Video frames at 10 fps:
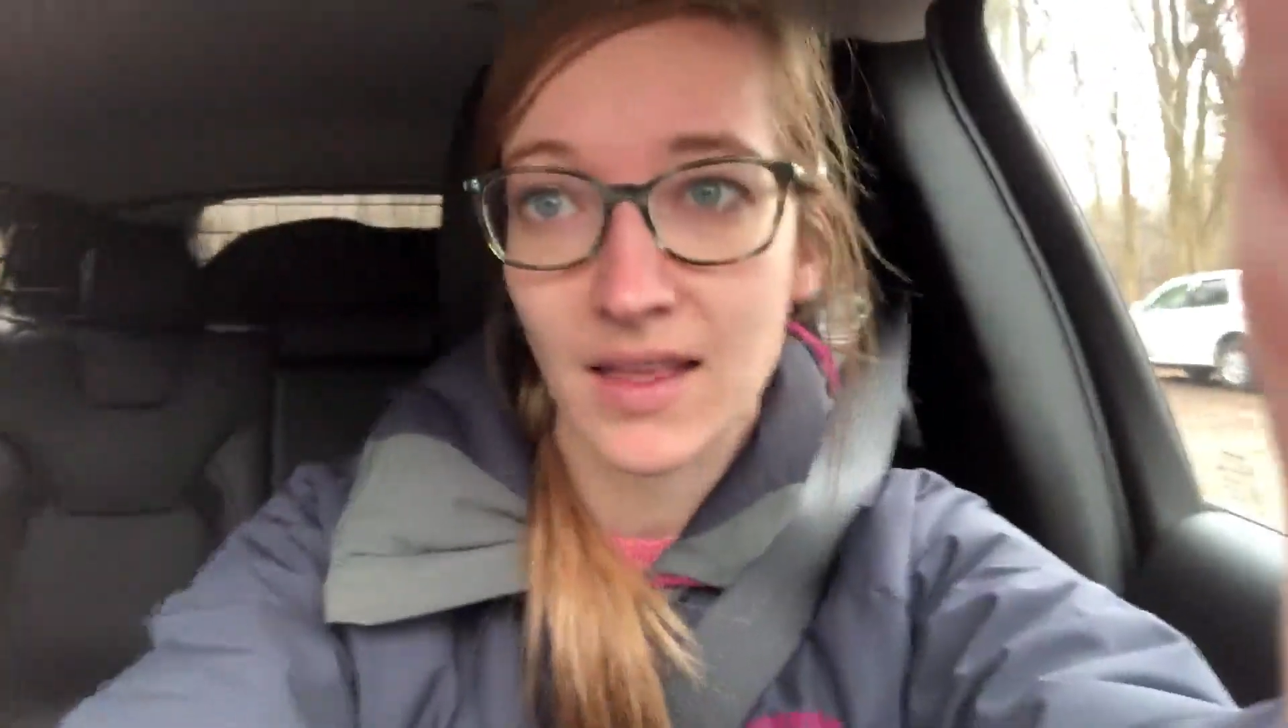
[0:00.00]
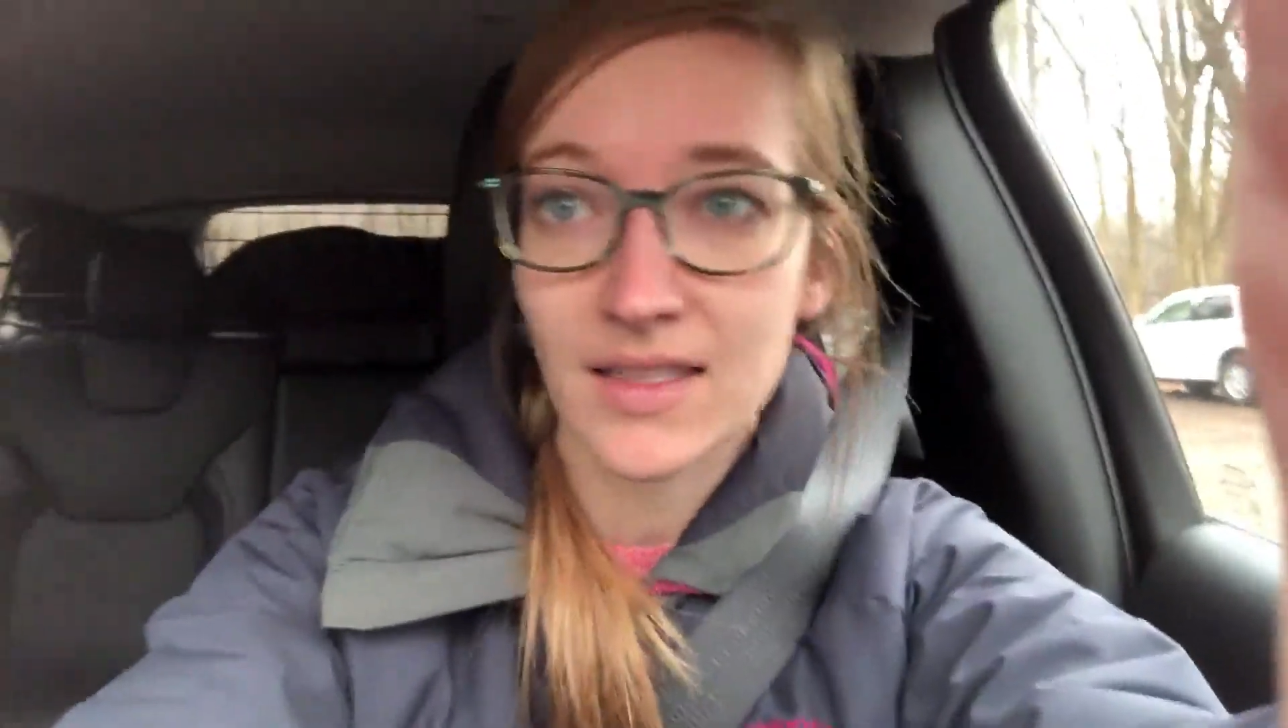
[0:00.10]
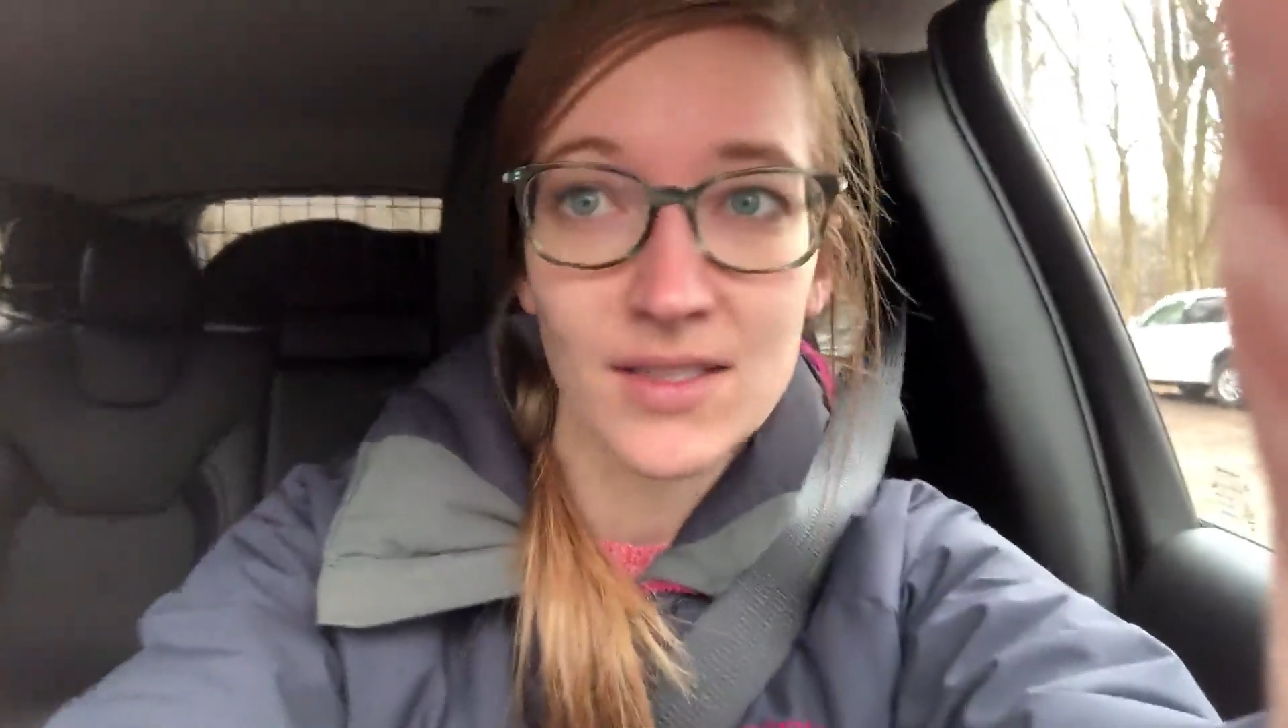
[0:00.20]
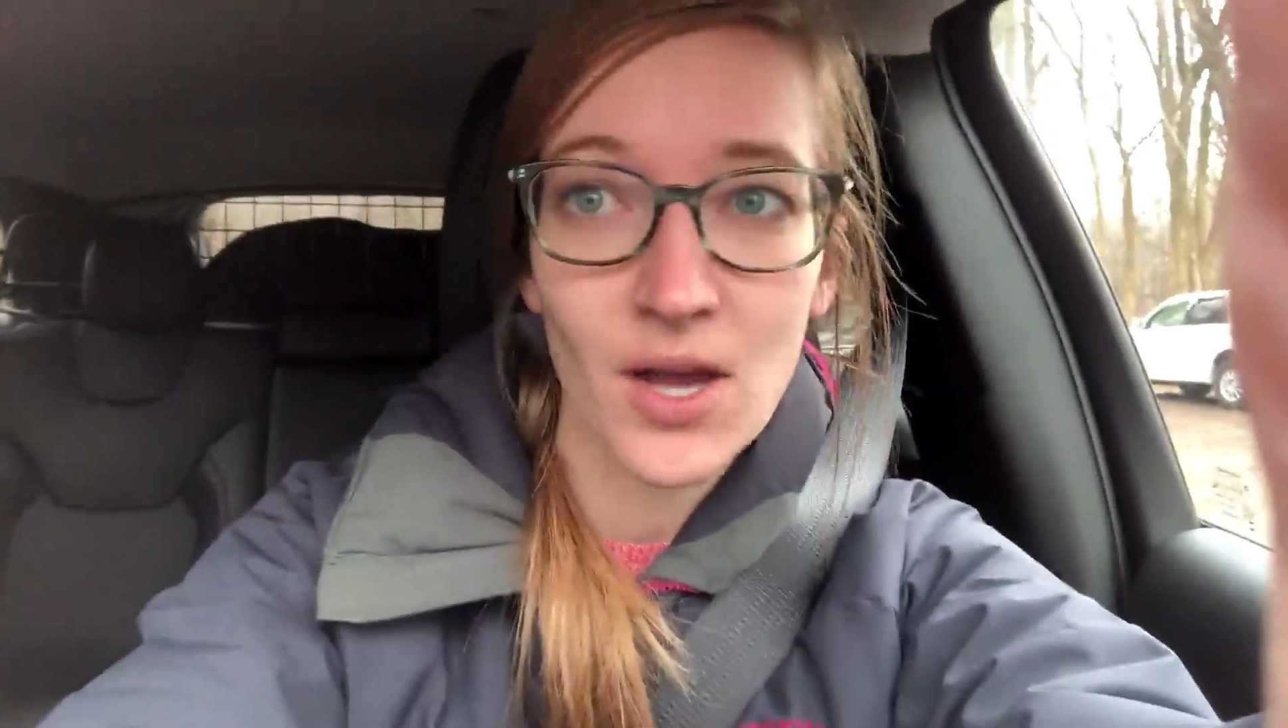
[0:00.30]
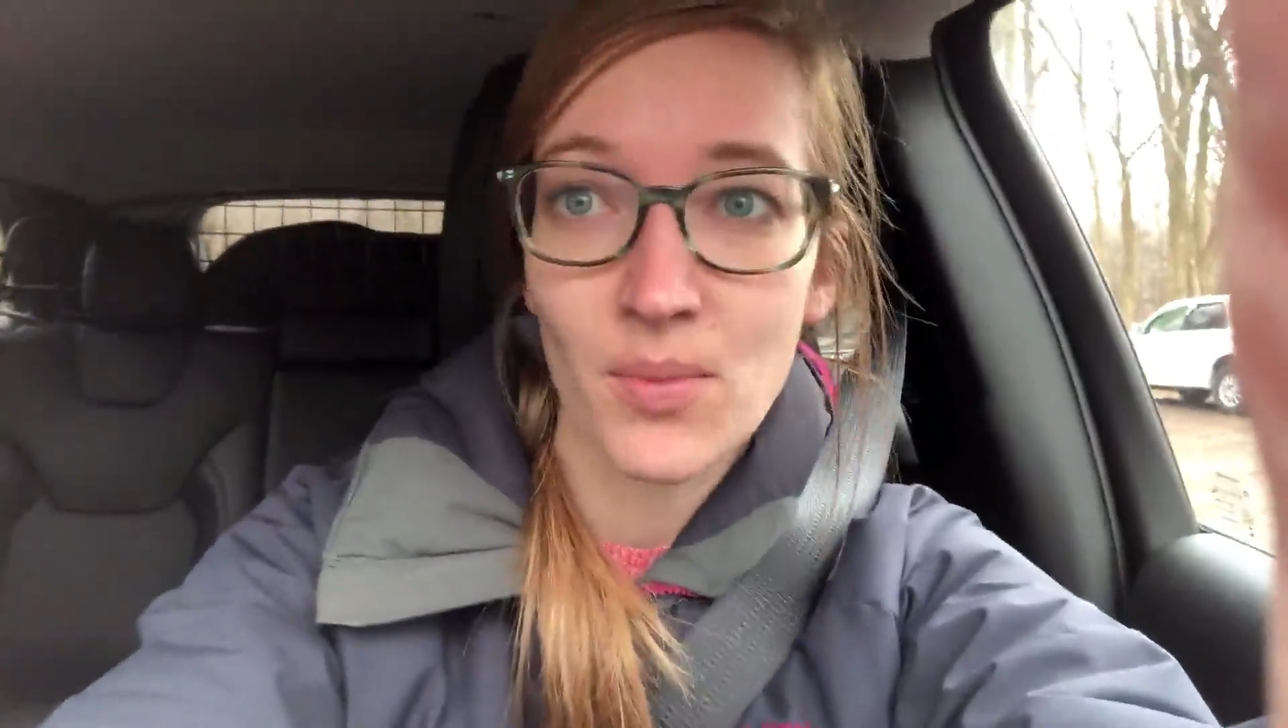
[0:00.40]

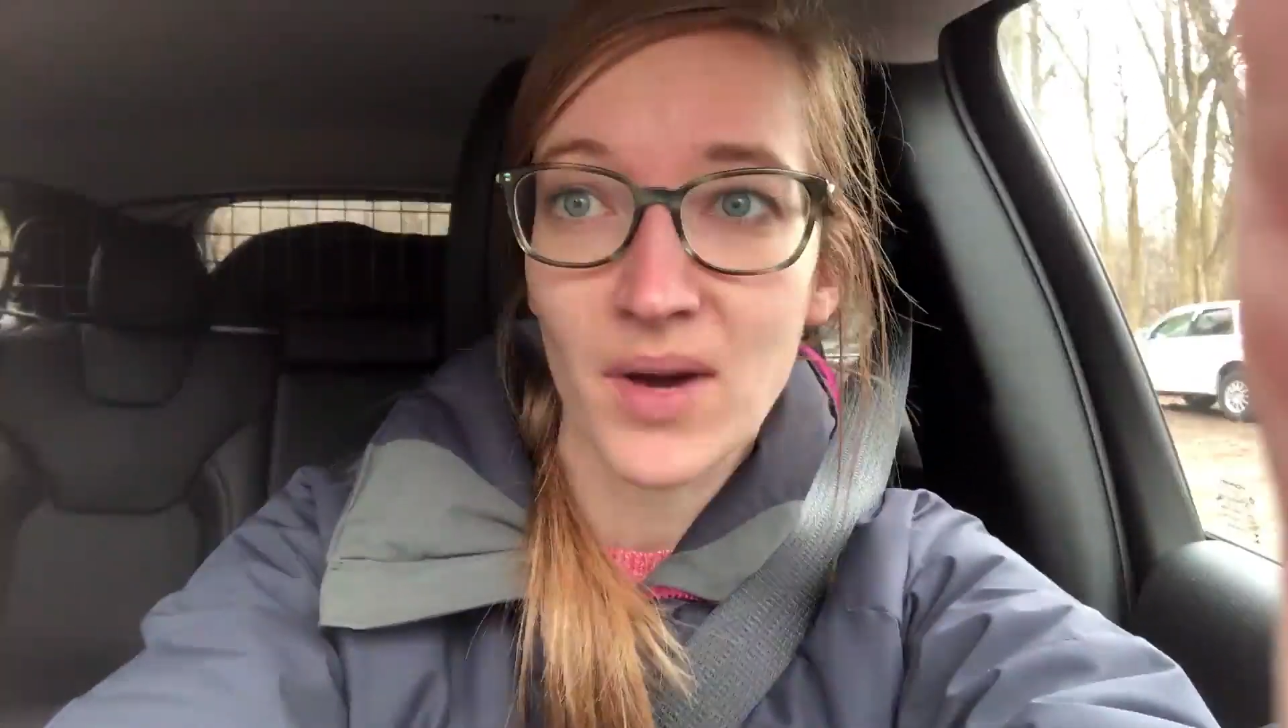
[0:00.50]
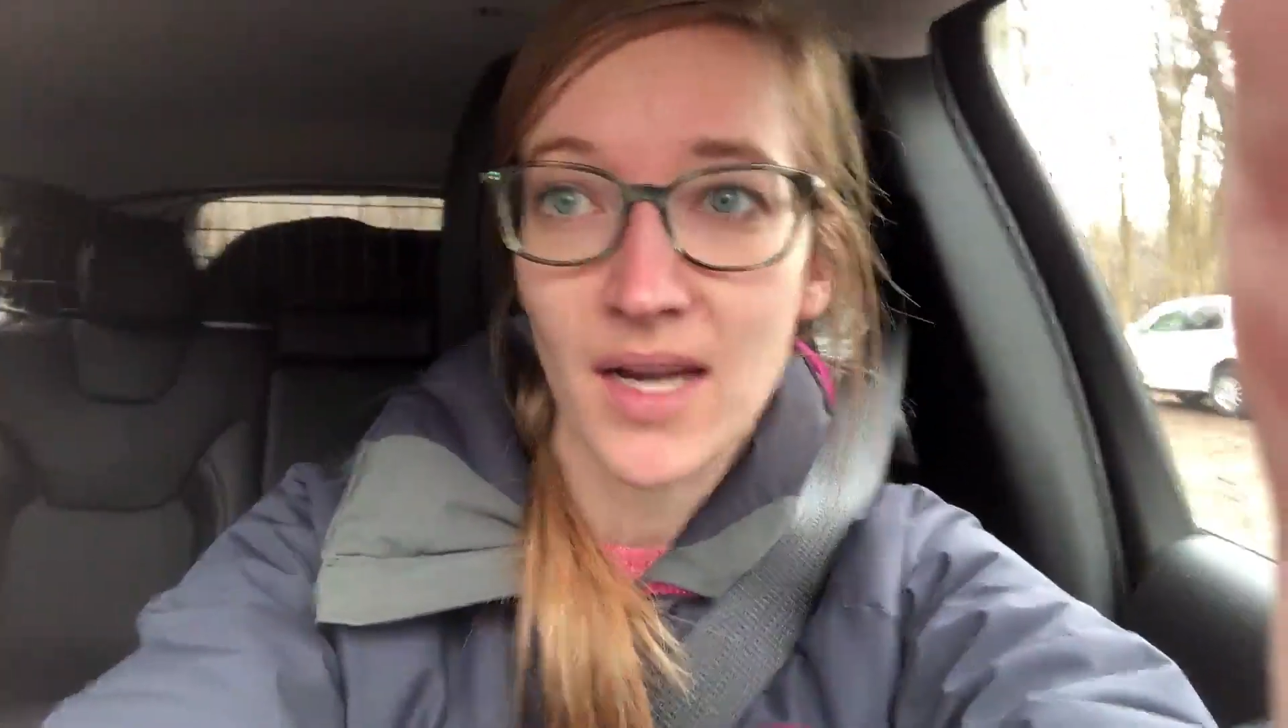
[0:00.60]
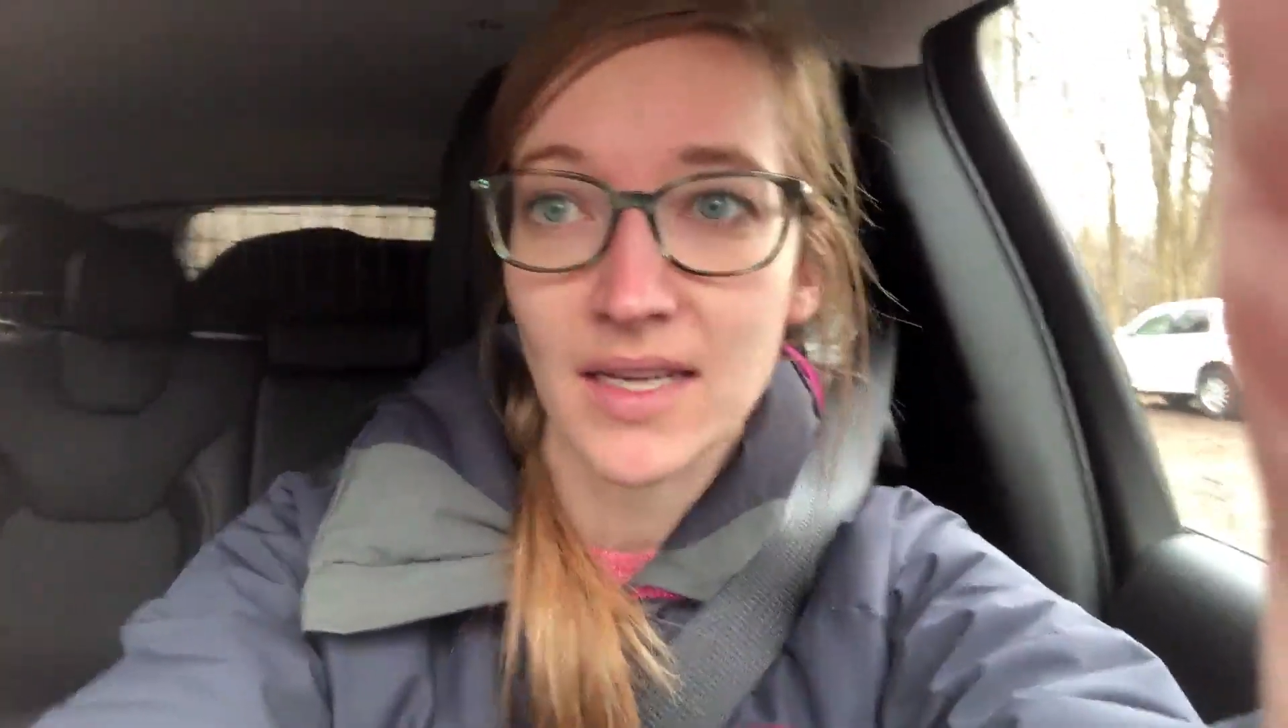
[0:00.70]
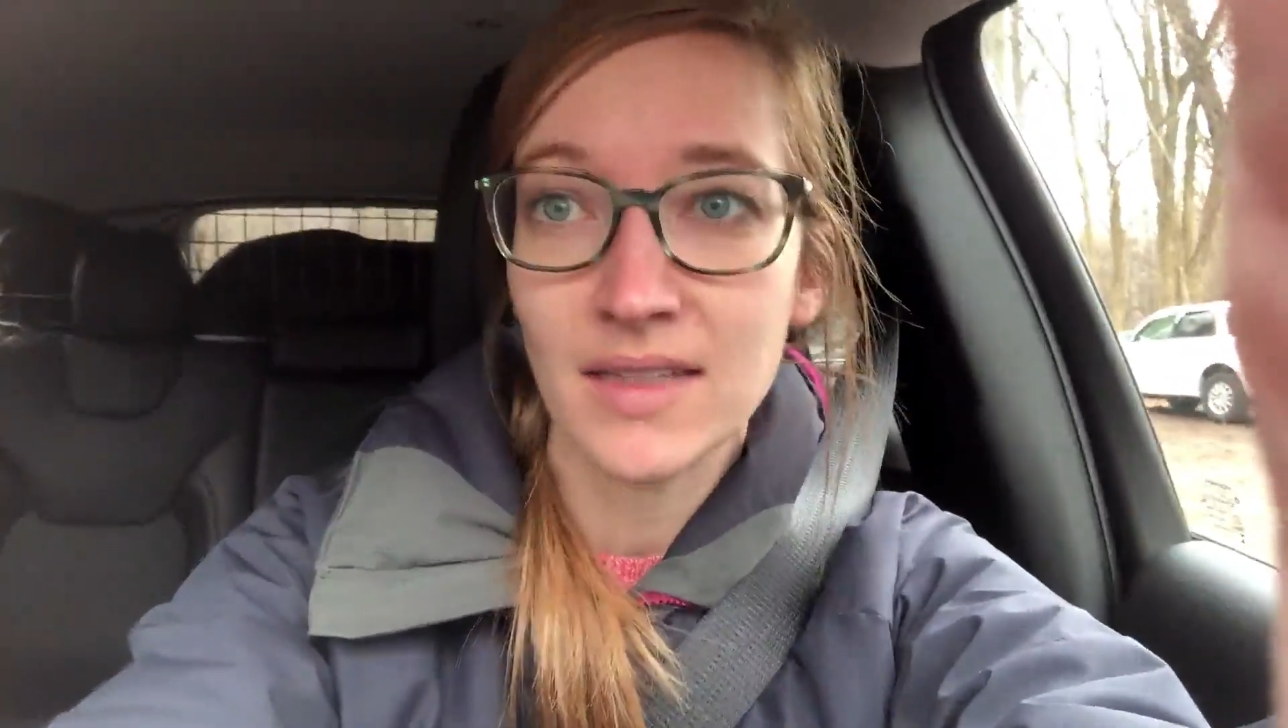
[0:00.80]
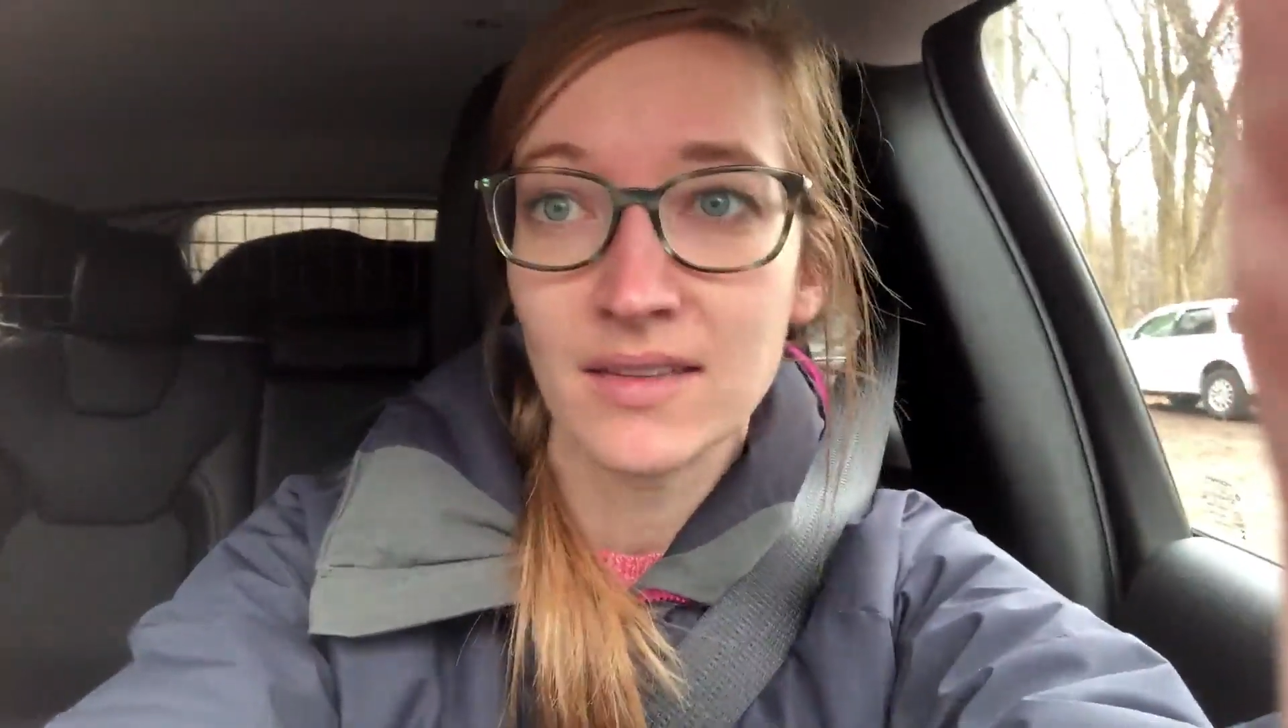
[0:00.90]
Let's go,
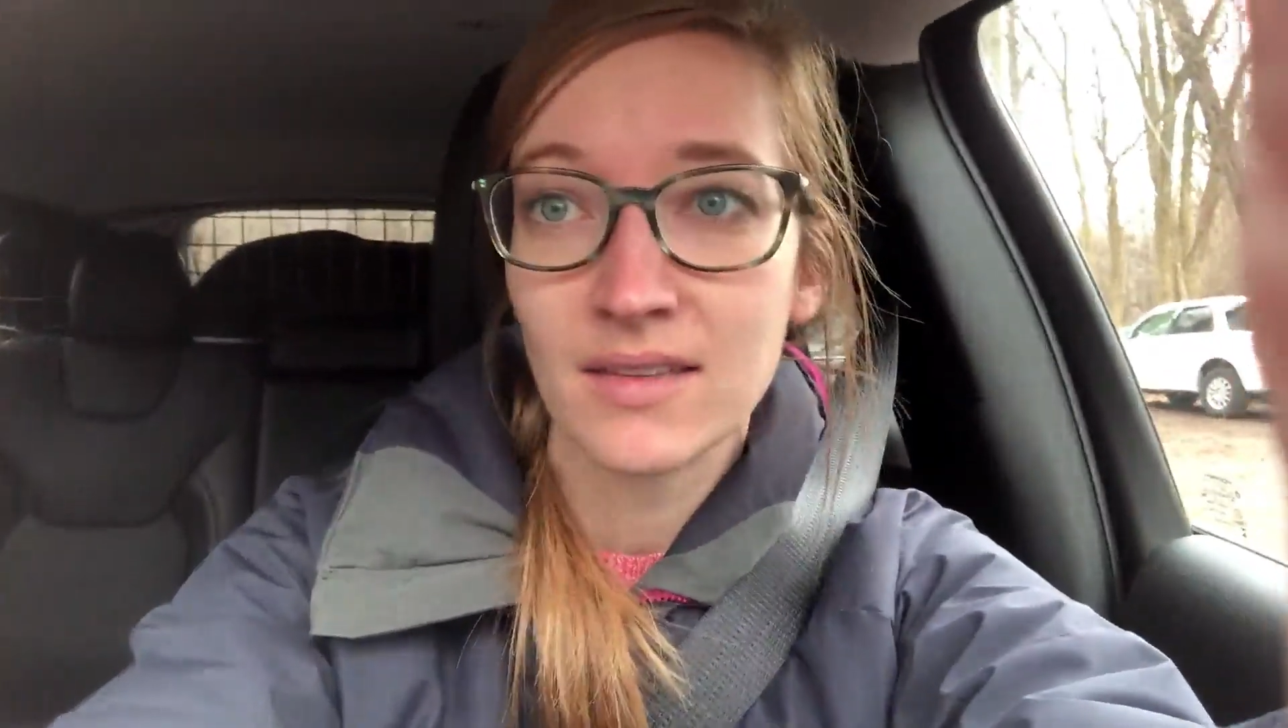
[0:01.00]
buddy.